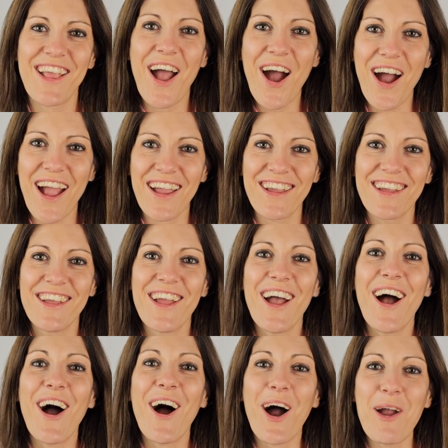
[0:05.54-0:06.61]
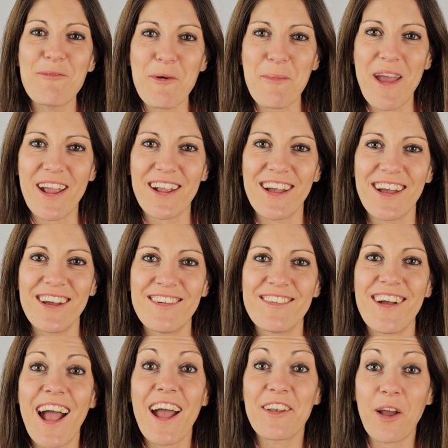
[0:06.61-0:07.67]
Hi, I'm Rebecca
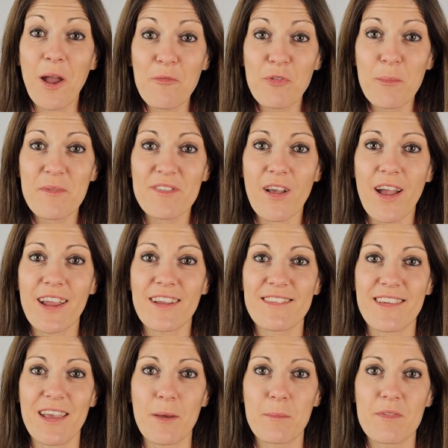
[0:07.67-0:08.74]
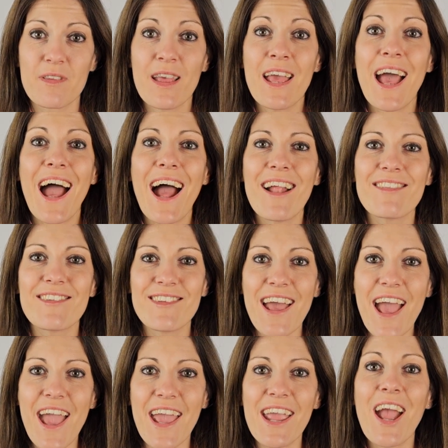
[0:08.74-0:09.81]
and I'm from Psych Tips, and
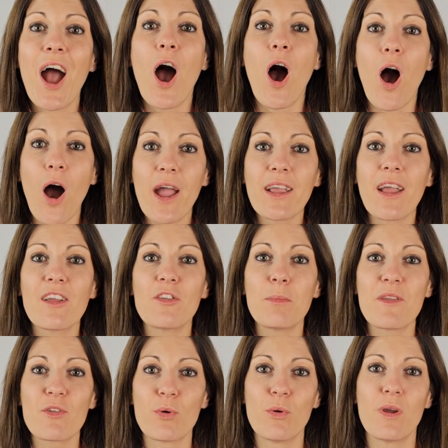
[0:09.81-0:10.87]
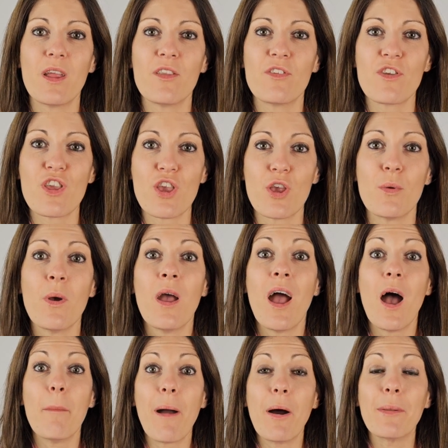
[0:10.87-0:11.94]
today I'm going to be talking to you
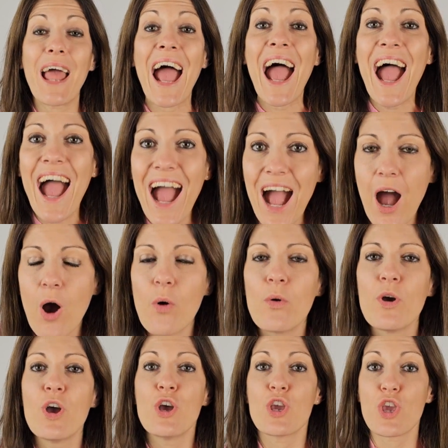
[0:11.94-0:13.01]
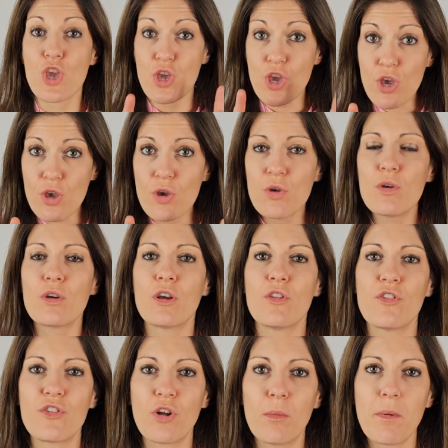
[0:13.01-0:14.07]
about how you can
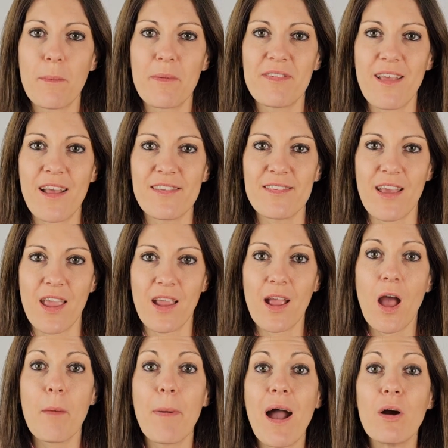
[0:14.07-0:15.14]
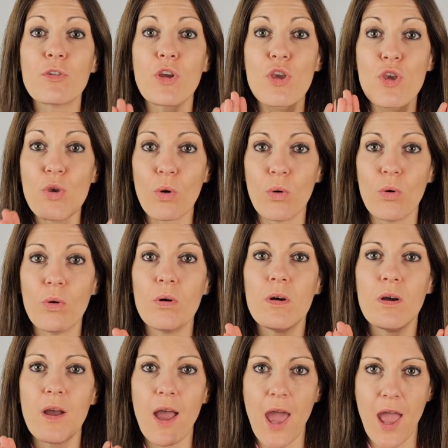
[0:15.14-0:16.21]
stop obsessing about your
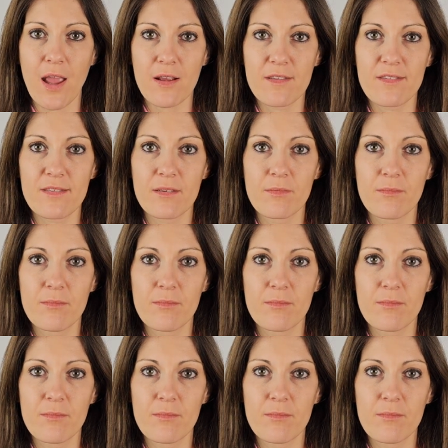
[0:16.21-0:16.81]
ex.